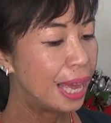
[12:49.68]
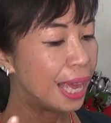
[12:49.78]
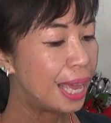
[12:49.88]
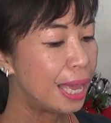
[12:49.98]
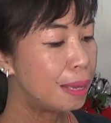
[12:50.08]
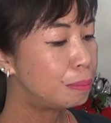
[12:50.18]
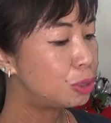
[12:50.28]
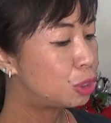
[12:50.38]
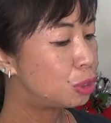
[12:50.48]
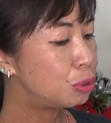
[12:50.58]

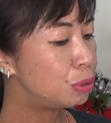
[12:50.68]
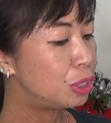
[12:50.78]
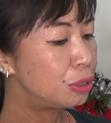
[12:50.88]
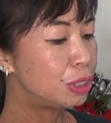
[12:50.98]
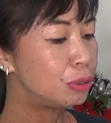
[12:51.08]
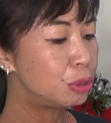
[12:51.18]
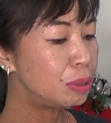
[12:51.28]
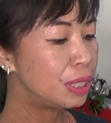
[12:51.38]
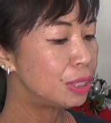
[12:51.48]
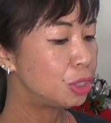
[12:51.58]
aims to introduce
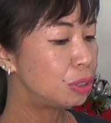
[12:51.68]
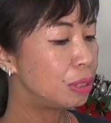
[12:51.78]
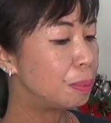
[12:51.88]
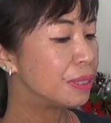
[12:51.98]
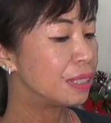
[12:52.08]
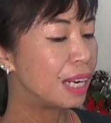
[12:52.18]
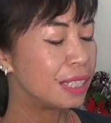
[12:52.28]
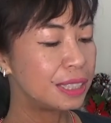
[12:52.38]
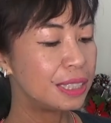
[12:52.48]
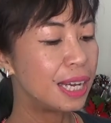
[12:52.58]
readers to the
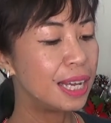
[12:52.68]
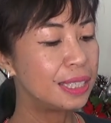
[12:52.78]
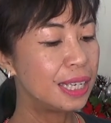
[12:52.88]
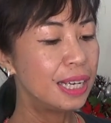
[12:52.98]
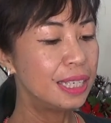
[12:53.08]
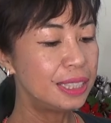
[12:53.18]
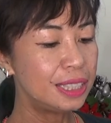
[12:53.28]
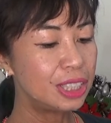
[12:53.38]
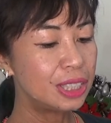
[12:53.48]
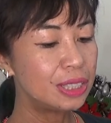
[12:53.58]
personality and
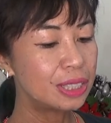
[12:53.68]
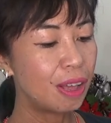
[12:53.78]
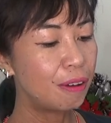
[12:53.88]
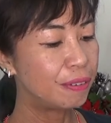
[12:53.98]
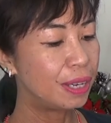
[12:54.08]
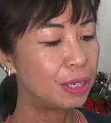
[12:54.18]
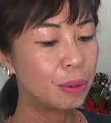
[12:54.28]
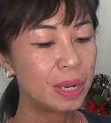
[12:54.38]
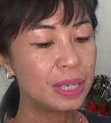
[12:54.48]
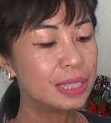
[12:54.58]
teachings of a
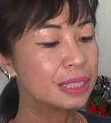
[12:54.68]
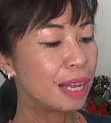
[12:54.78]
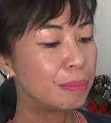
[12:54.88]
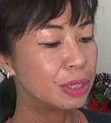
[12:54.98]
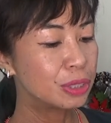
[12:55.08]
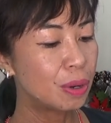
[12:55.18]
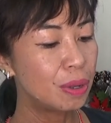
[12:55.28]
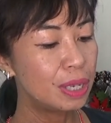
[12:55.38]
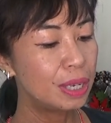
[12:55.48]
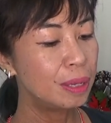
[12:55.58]
great Islamic
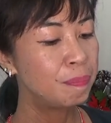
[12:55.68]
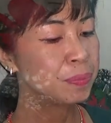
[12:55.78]
scholar,